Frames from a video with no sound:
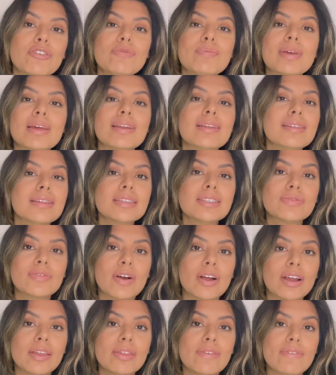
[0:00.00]
made it this
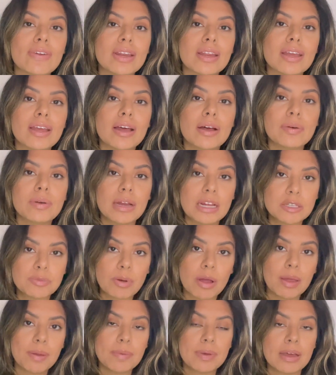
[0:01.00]
far in the video, it's
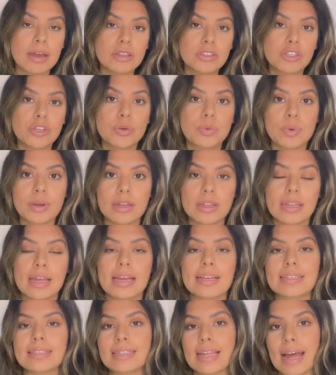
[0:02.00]
probably because you
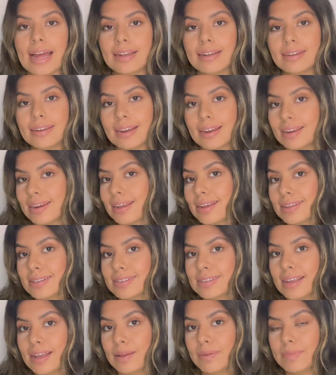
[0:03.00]
realize that an
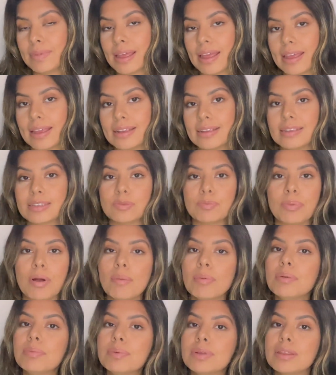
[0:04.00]
eSIM is
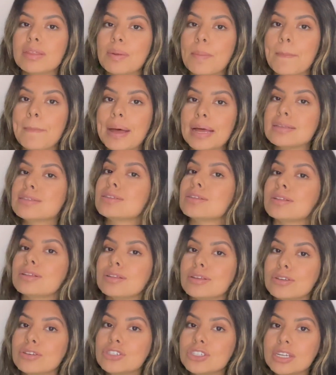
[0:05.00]
probably the best
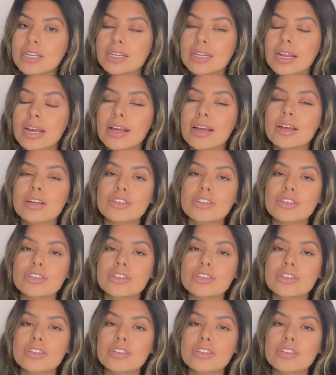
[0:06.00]
solution